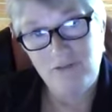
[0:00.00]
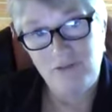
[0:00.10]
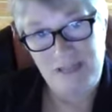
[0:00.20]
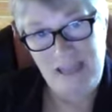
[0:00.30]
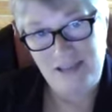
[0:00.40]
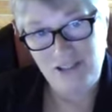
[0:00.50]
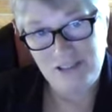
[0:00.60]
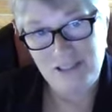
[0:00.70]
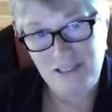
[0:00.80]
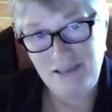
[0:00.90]
from the
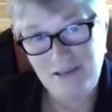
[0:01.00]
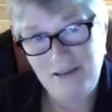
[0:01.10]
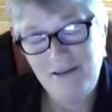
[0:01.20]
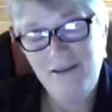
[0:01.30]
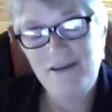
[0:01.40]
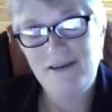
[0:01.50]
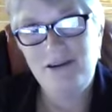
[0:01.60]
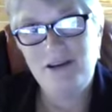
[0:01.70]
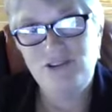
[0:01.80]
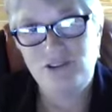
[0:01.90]
agency
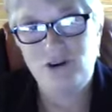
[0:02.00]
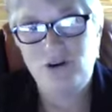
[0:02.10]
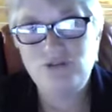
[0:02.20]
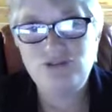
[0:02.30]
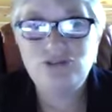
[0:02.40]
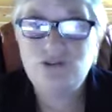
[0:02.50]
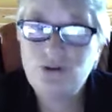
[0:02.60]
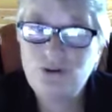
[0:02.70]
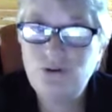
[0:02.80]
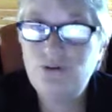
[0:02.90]
to those
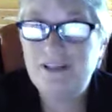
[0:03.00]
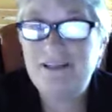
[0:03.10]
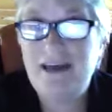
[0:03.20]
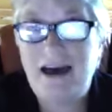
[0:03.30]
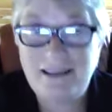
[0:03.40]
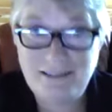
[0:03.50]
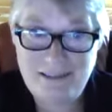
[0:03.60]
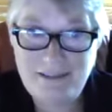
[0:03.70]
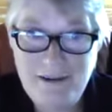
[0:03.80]
who did not.